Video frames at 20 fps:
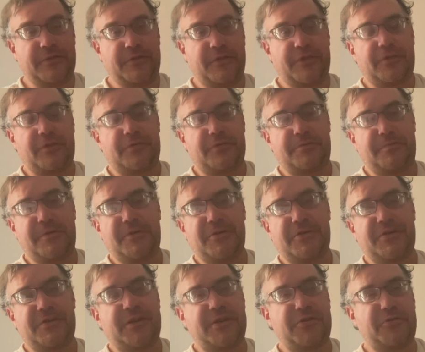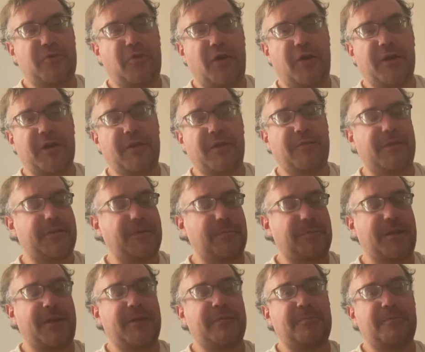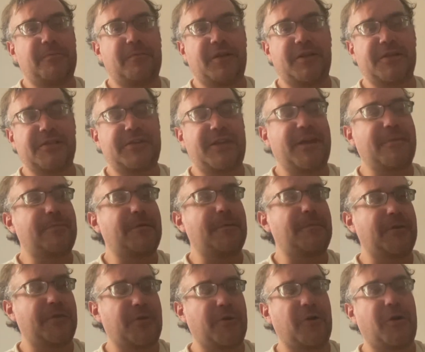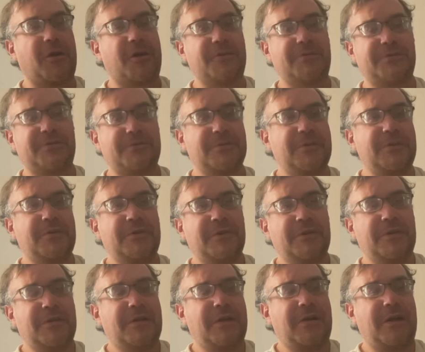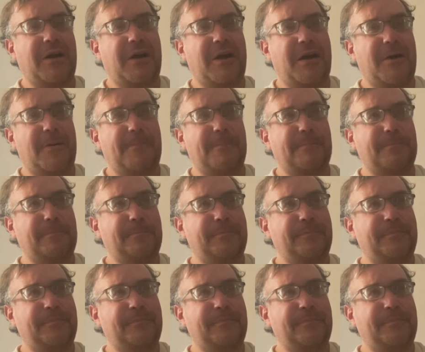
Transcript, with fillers: Let their spirits stay strong and let them keep let us keep them in their hearts. Um,